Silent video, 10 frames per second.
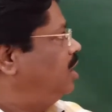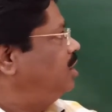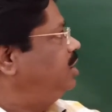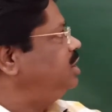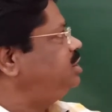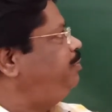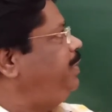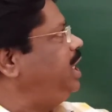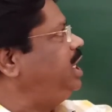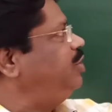This
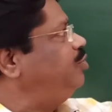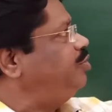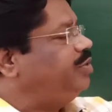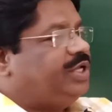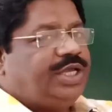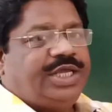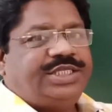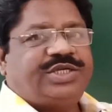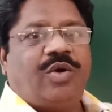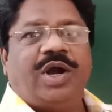PQ
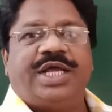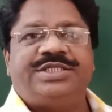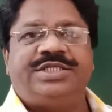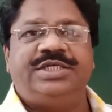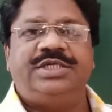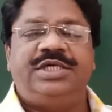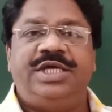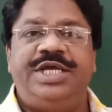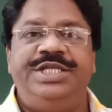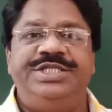is called as the
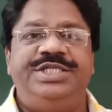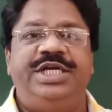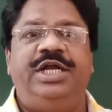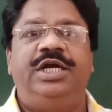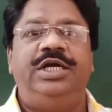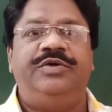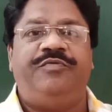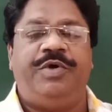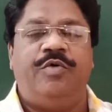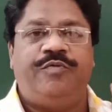incident
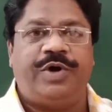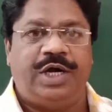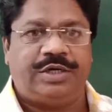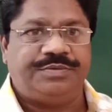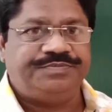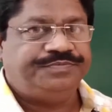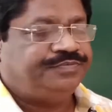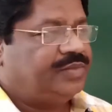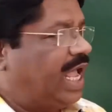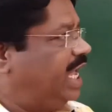wavefront,
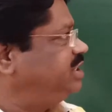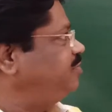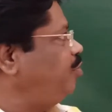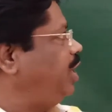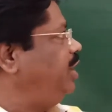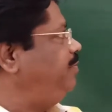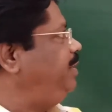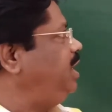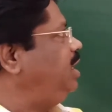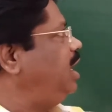as point
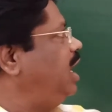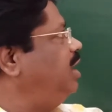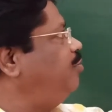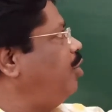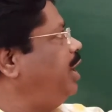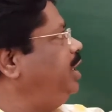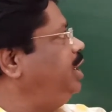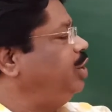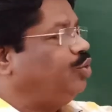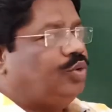P and point
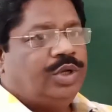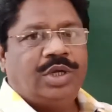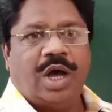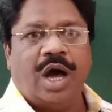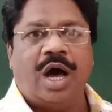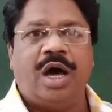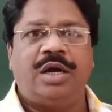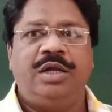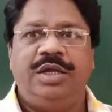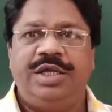Q
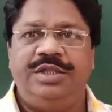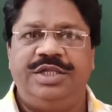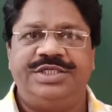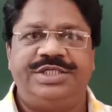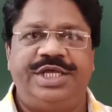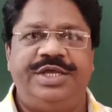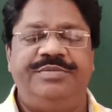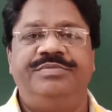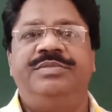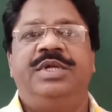are in the
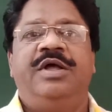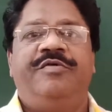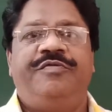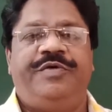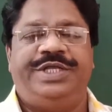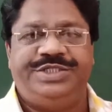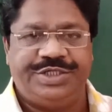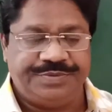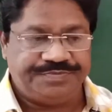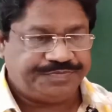same
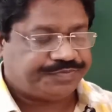phase.